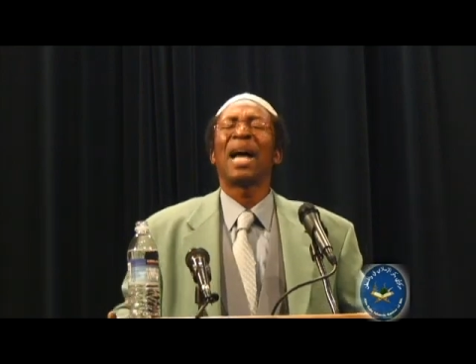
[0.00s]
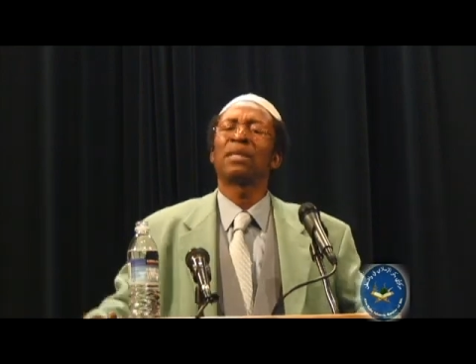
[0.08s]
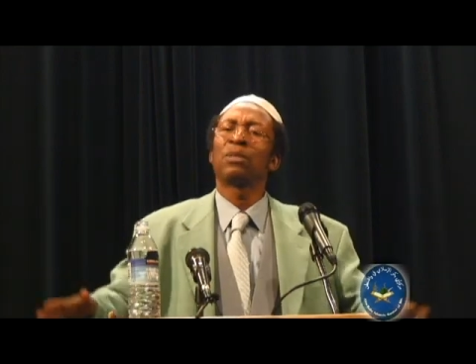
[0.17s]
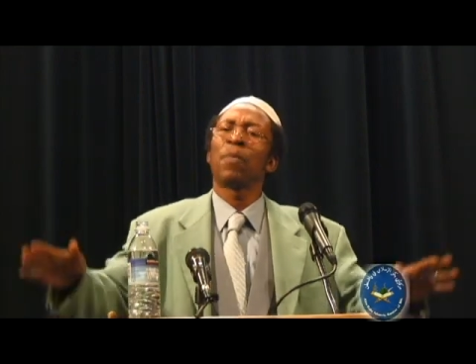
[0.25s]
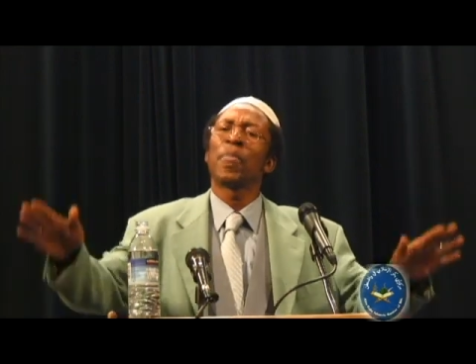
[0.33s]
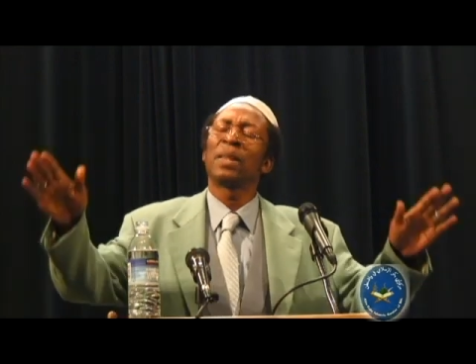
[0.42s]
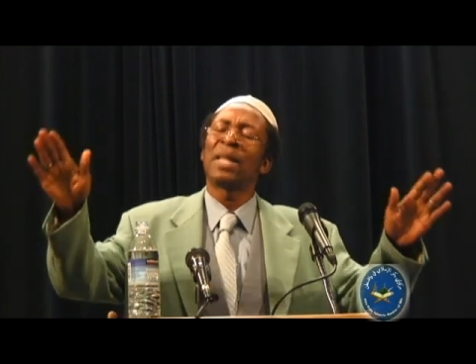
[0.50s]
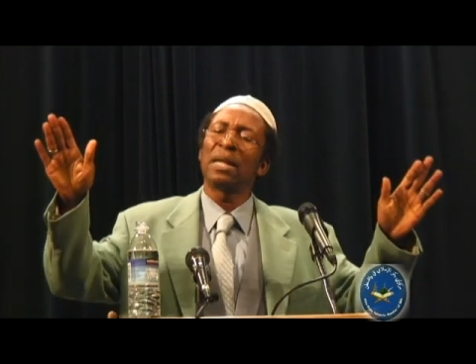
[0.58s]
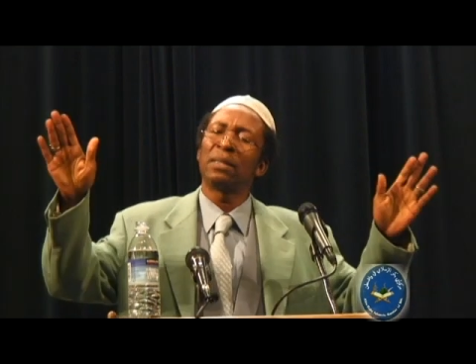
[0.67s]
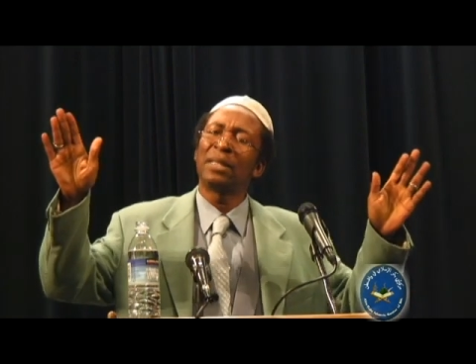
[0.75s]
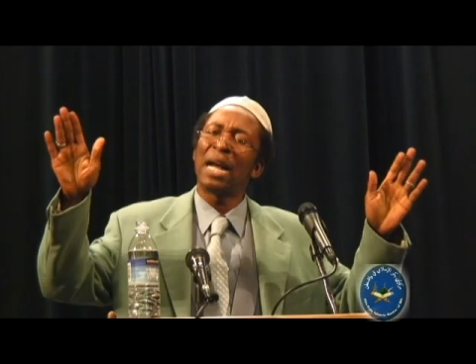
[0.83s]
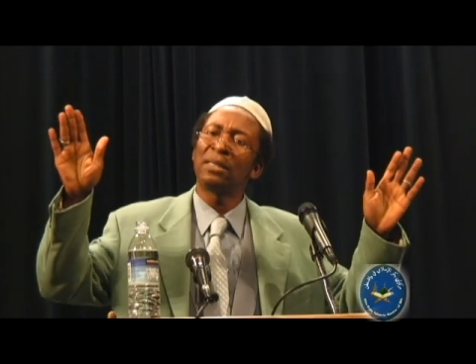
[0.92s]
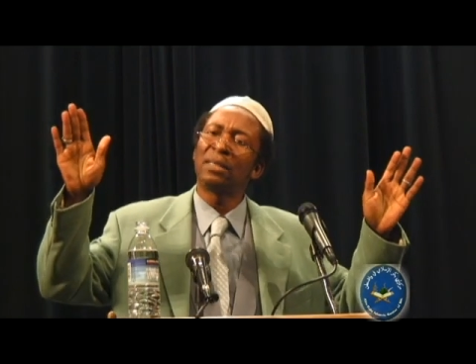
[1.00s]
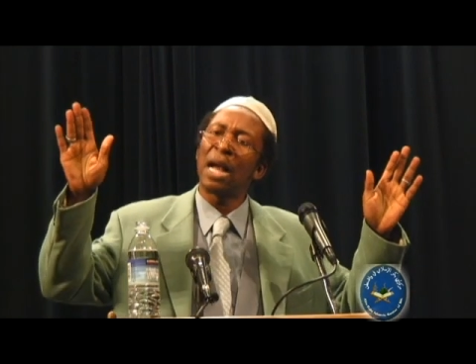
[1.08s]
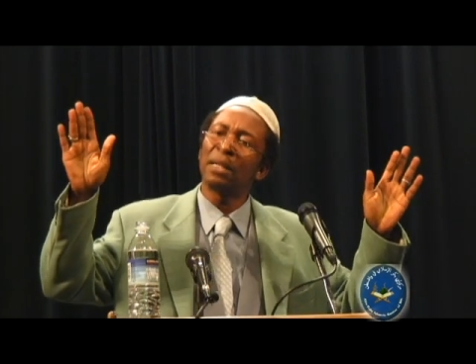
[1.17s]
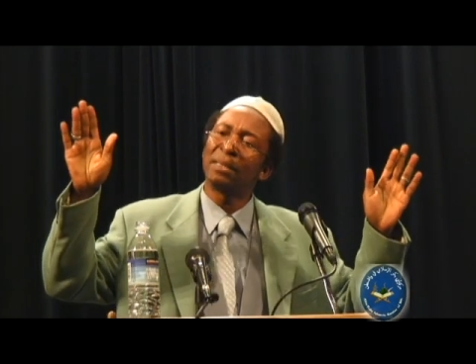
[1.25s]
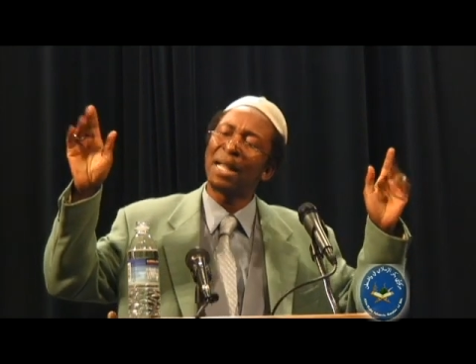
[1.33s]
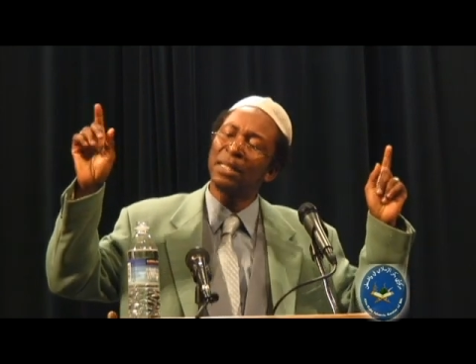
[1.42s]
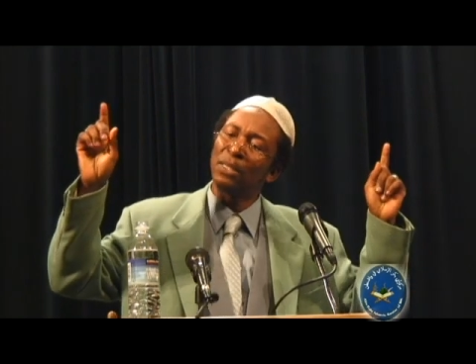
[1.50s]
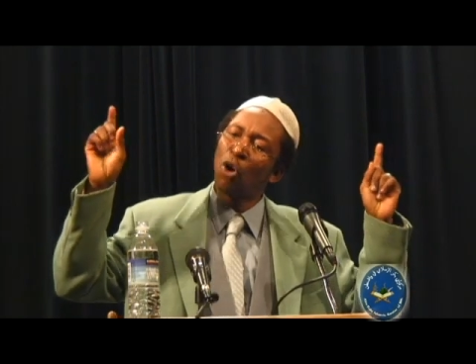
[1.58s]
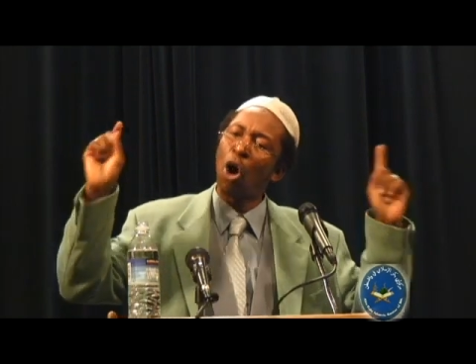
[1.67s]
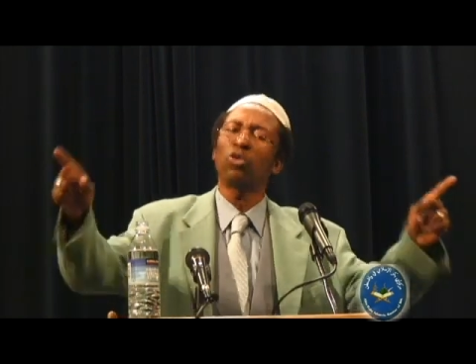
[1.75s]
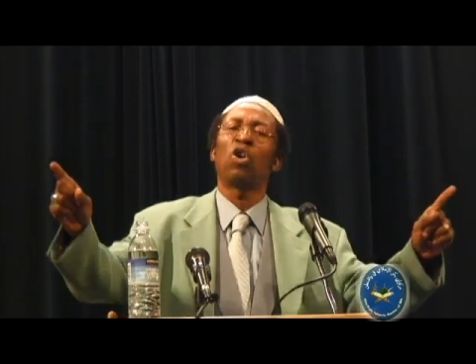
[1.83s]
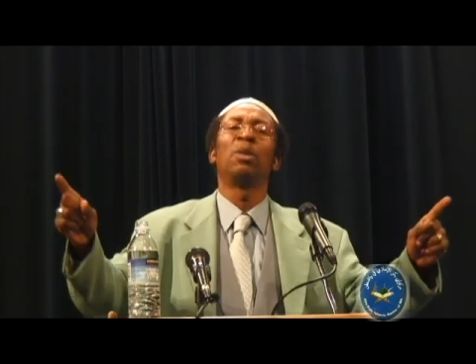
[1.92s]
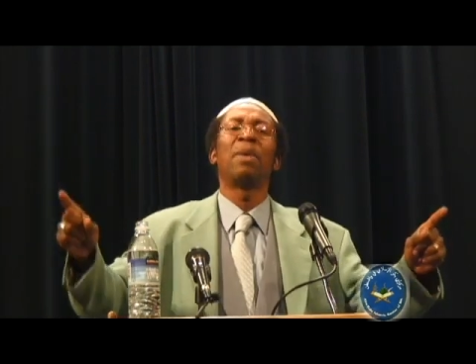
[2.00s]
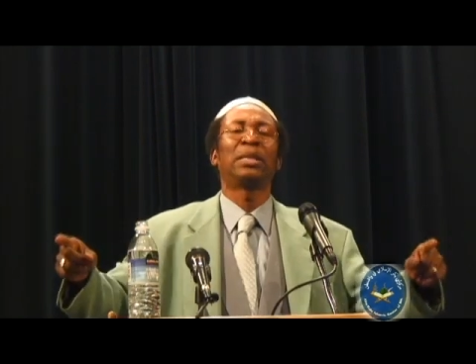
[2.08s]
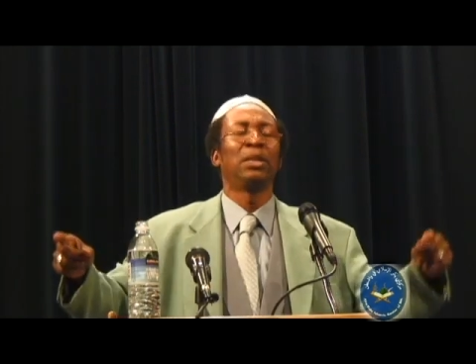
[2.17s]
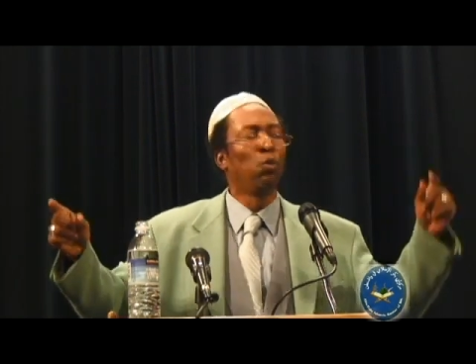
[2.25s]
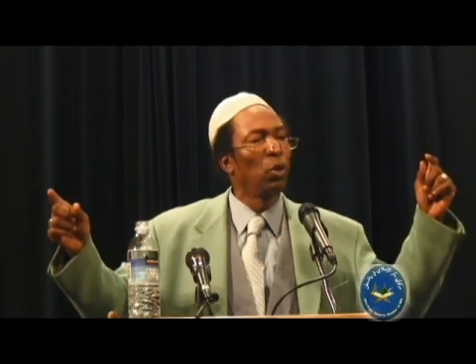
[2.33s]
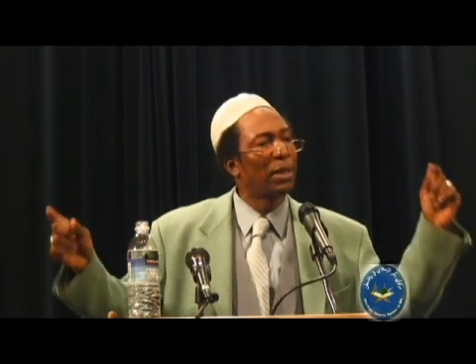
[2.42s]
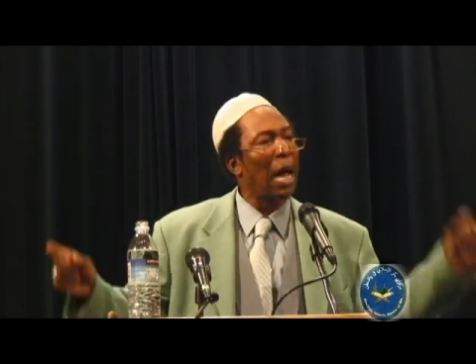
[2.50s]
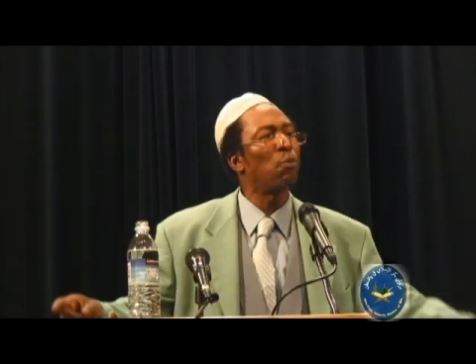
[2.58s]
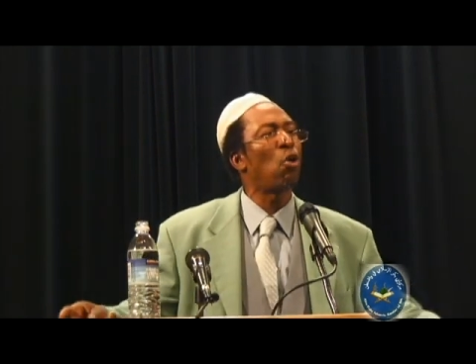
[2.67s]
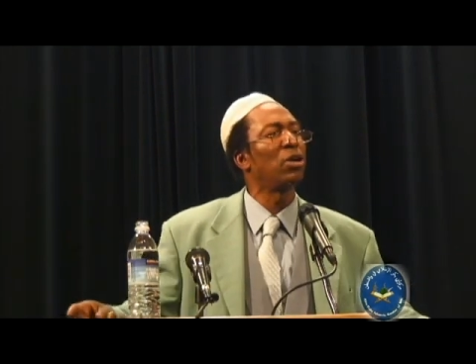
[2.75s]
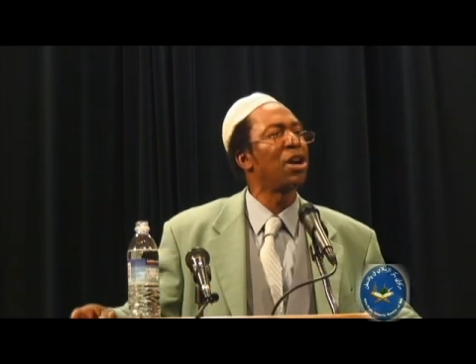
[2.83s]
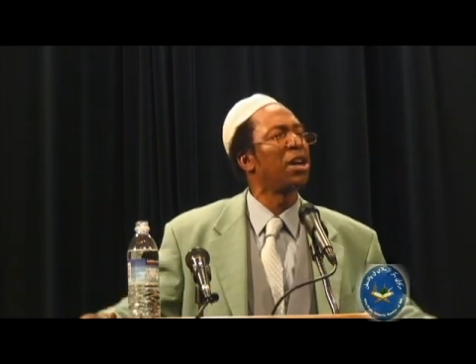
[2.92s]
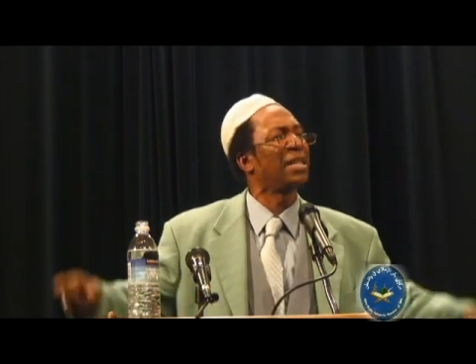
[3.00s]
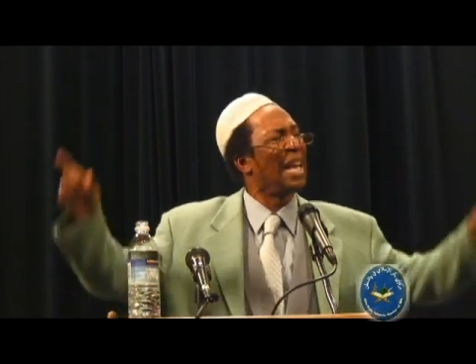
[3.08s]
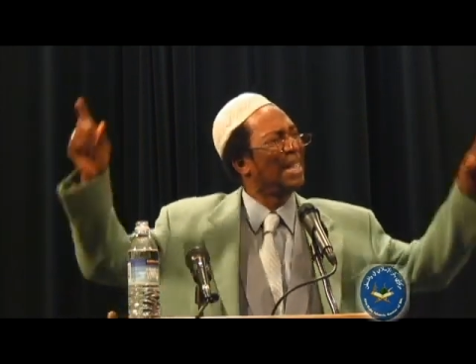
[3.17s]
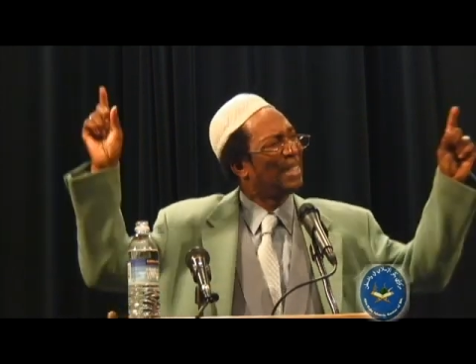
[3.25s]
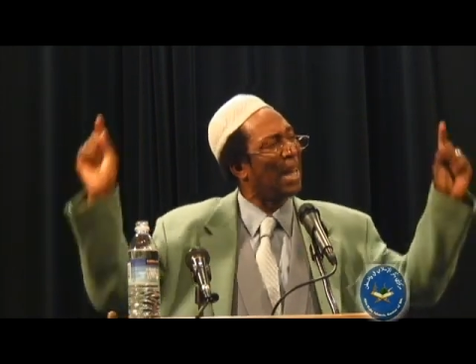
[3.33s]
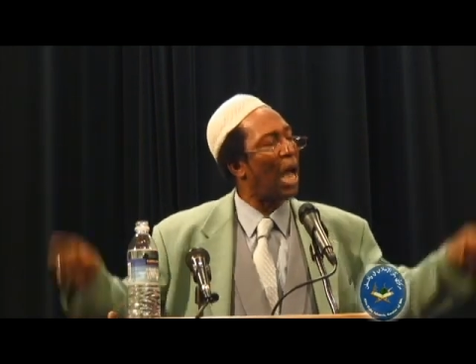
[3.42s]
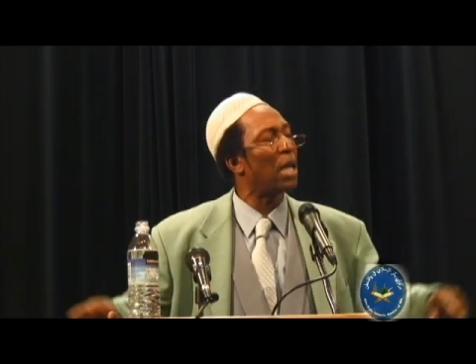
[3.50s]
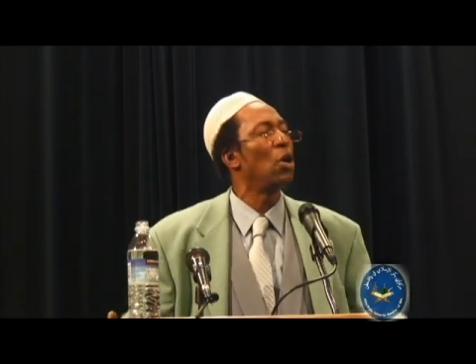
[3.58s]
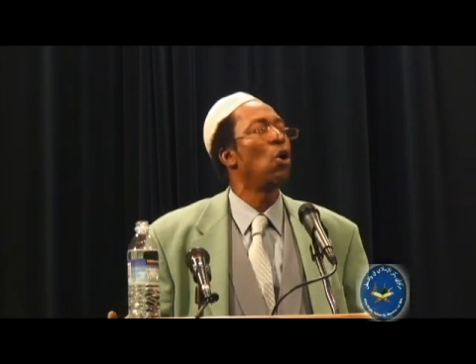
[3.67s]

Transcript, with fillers: That, that, that, that, that God Almighty will come on earth and die.